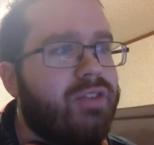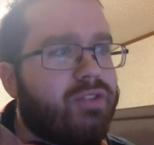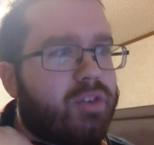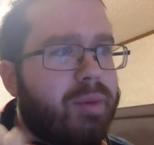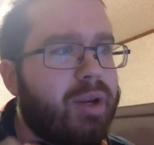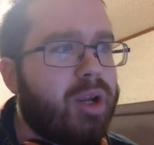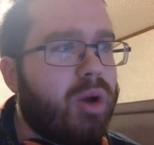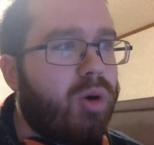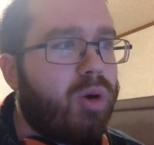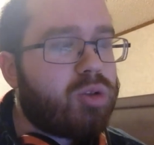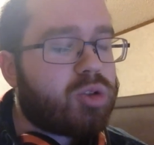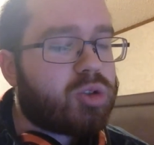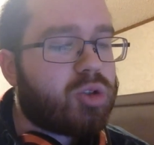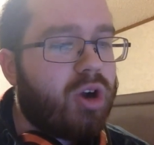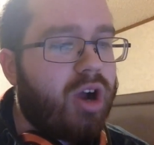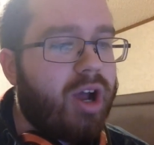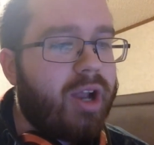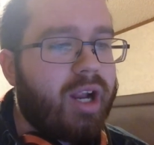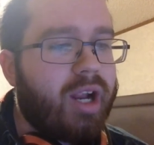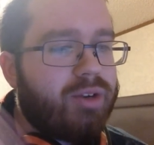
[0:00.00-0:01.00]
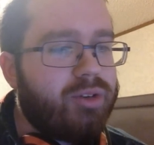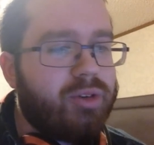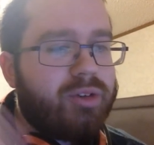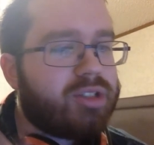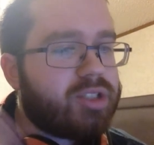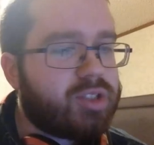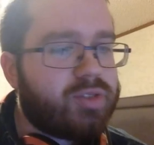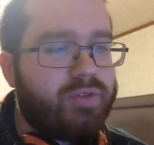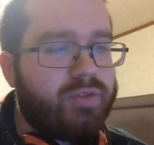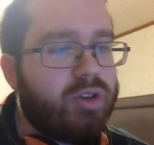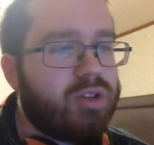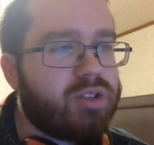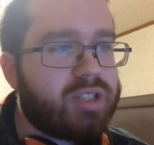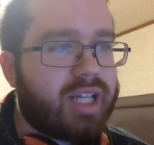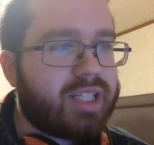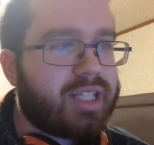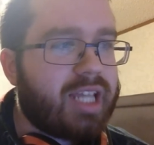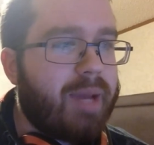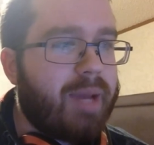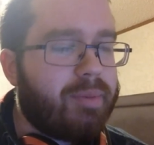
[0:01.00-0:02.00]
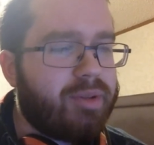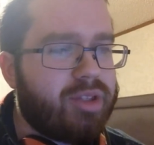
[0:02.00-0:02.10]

For me, Ultron, I don't know, it just feels like that.